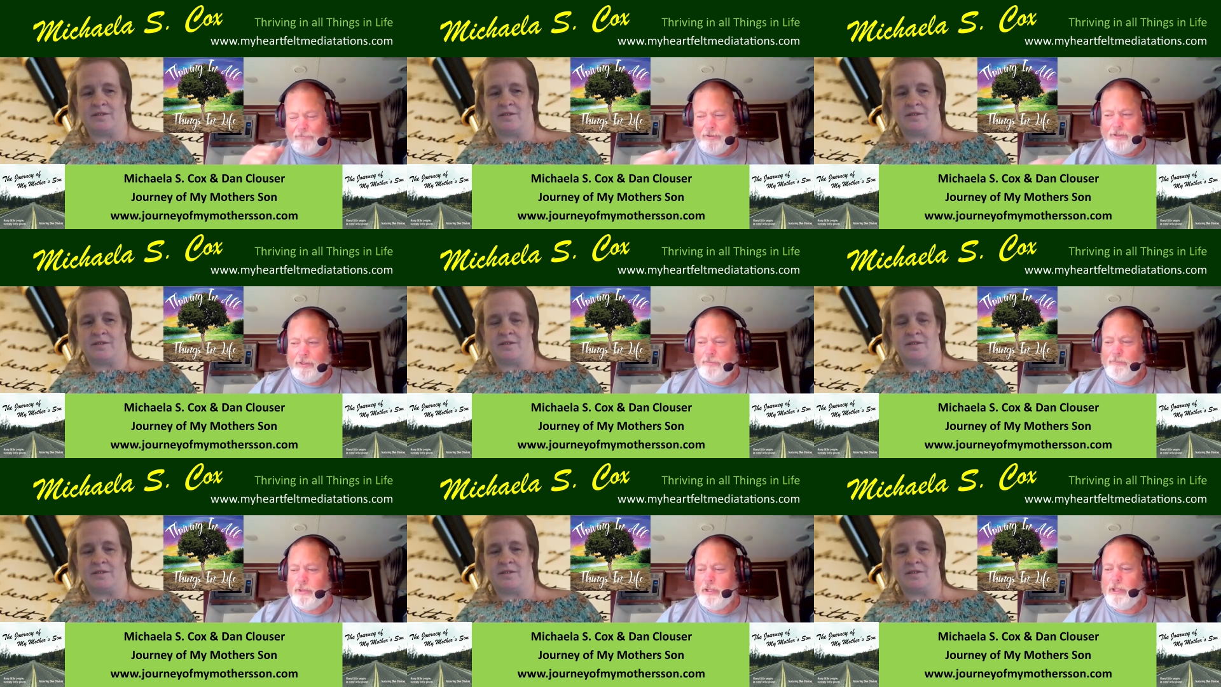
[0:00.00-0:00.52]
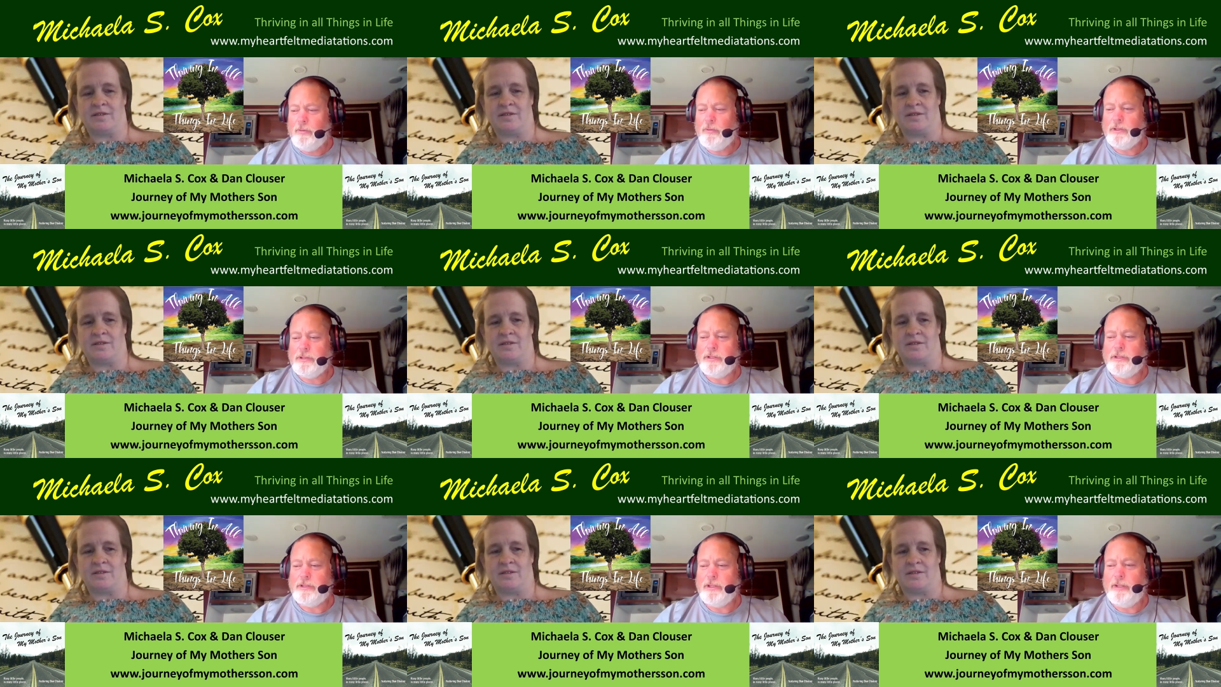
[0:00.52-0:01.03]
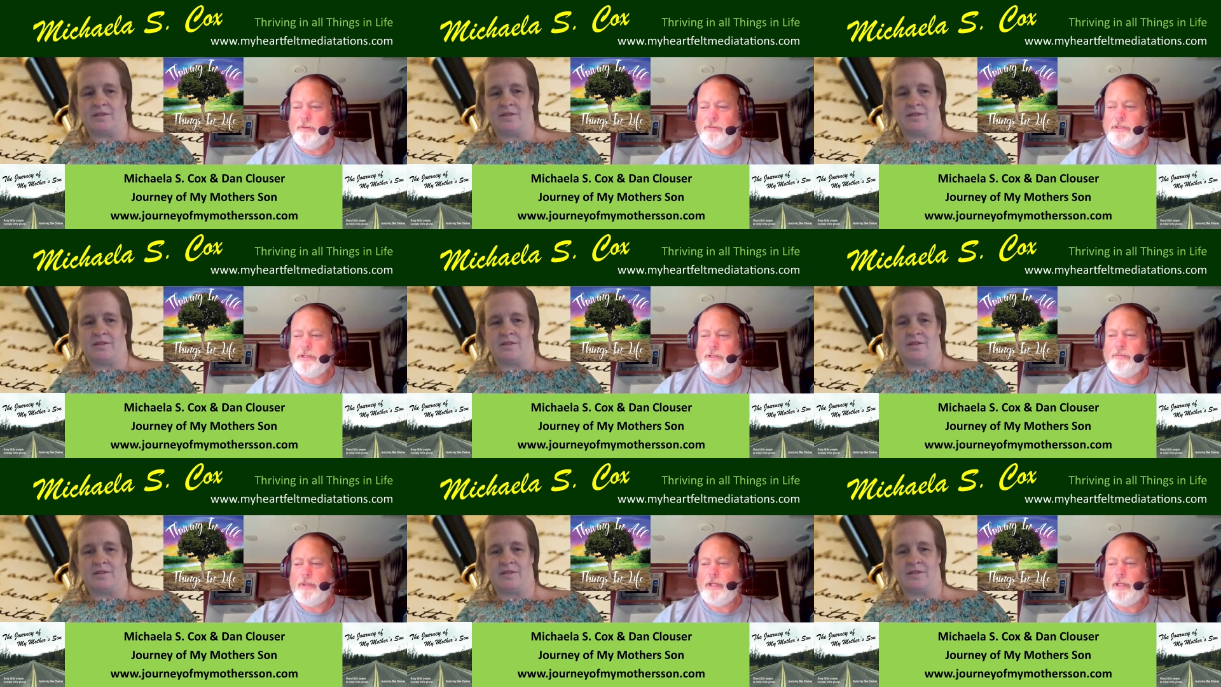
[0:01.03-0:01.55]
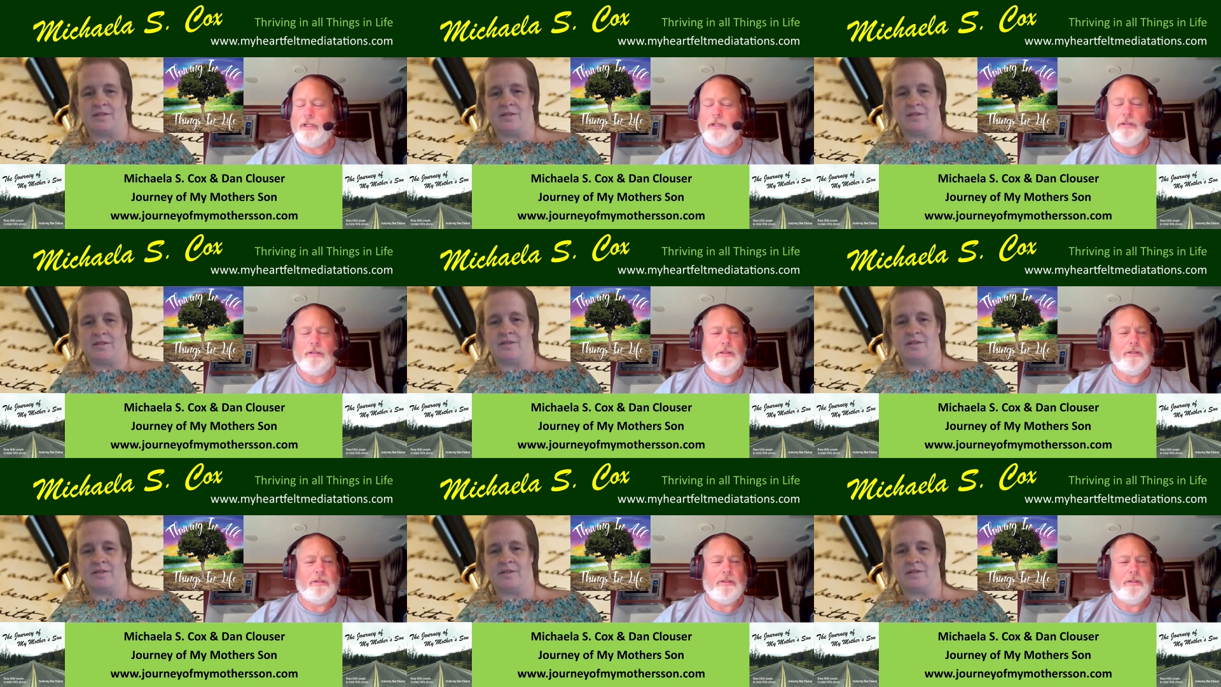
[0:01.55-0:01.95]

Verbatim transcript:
Speaker 1: And it probably wasn't until I was in my